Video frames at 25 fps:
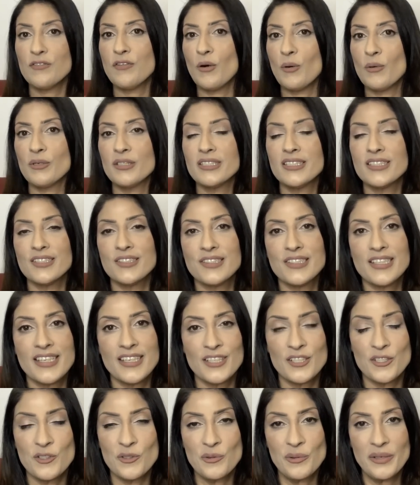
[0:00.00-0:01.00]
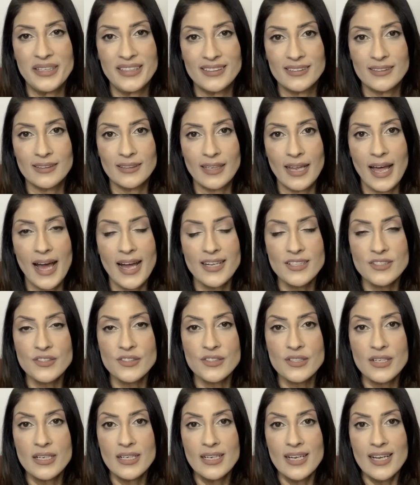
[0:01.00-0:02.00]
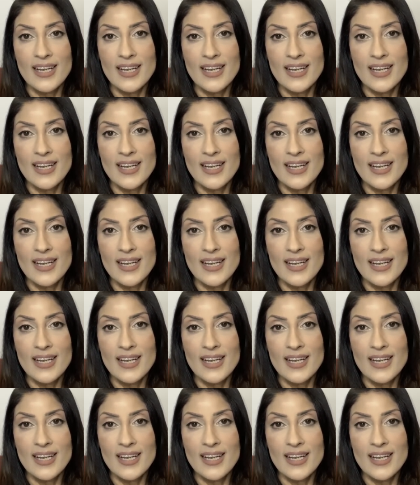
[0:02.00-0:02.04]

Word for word: forward to seeing you in class.